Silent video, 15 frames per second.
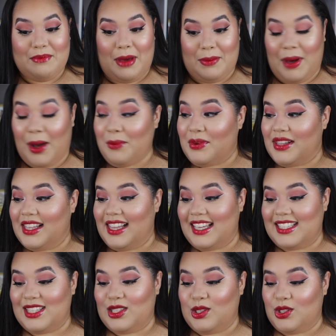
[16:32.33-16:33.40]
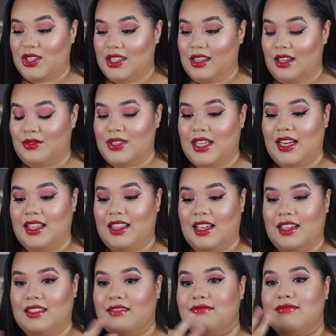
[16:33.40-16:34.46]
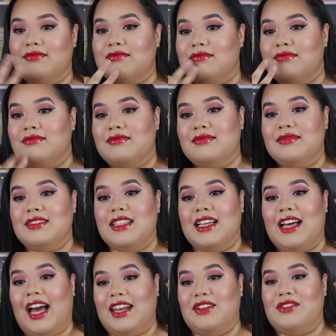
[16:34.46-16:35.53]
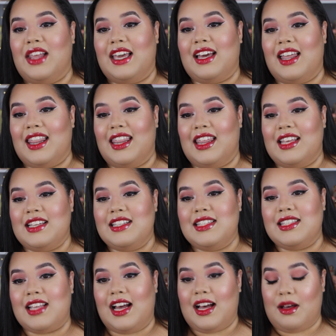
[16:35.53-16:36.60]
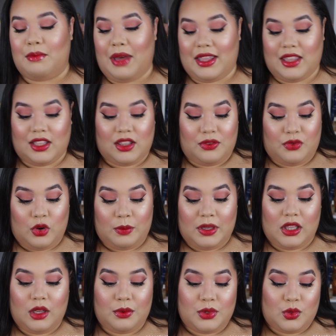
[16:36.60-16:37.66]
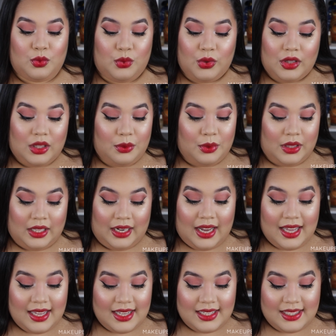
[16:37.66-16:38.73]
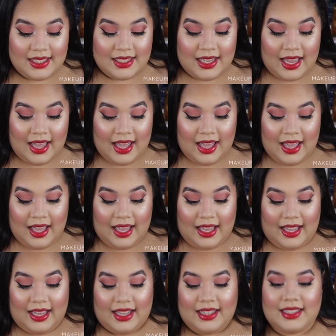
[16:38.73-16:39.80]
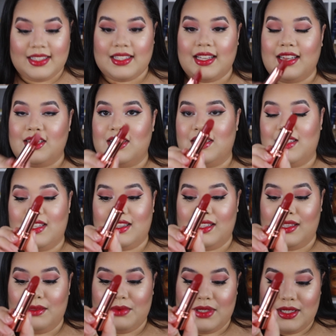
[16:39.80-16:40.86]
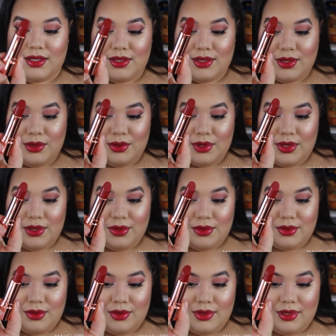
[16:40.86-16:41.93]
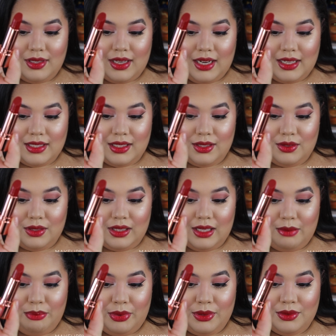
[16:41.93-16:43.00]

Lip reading: My mom really likes it too. She loves anything kind of like this. I thought the formula was really, really nice, and I just think the lipstick is so cute, and it has a little lip.